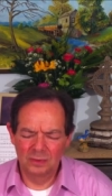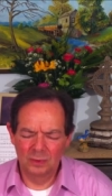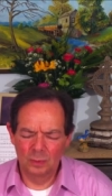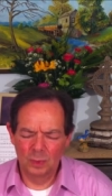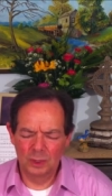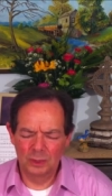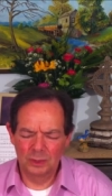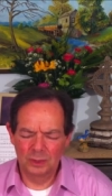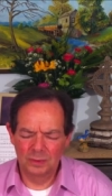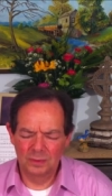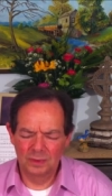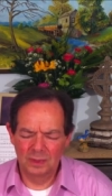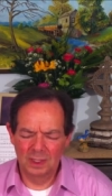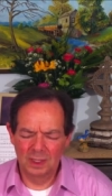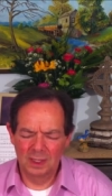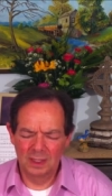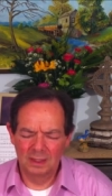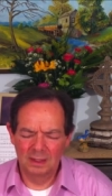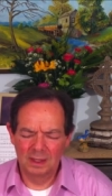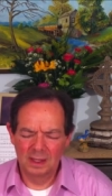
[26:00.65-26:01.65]
for what you've
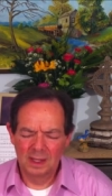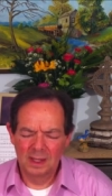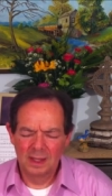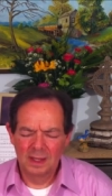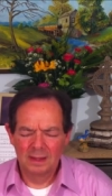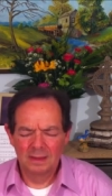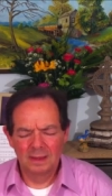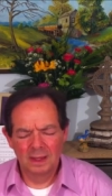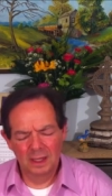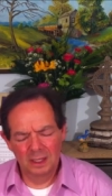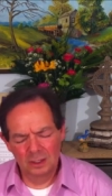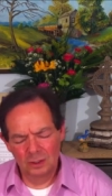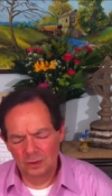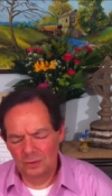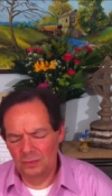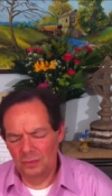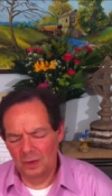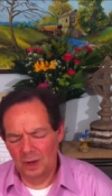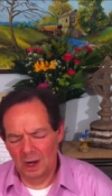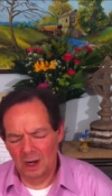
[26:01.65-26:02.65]
done. Thank
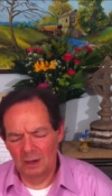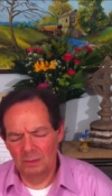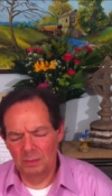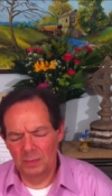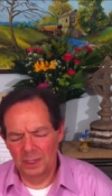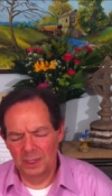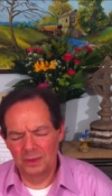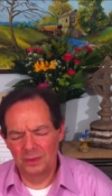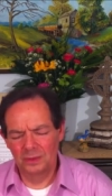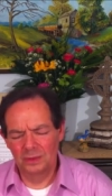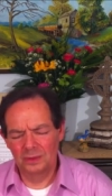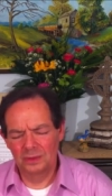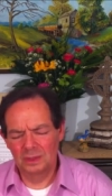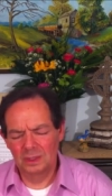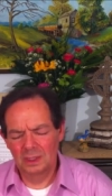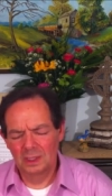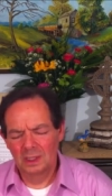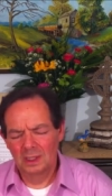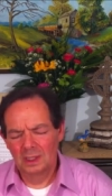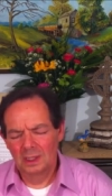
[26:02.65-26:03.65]
you for our
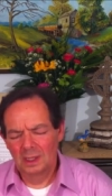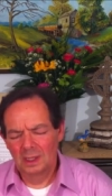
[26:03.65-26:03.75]
mothers,